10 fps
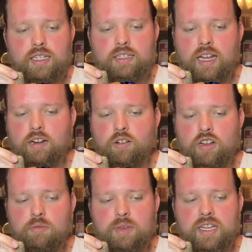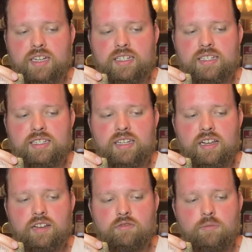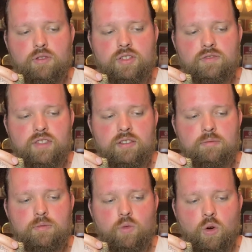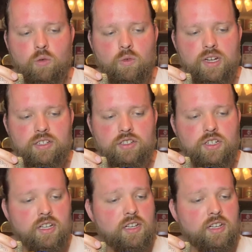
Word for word: not only because of most of them were rich,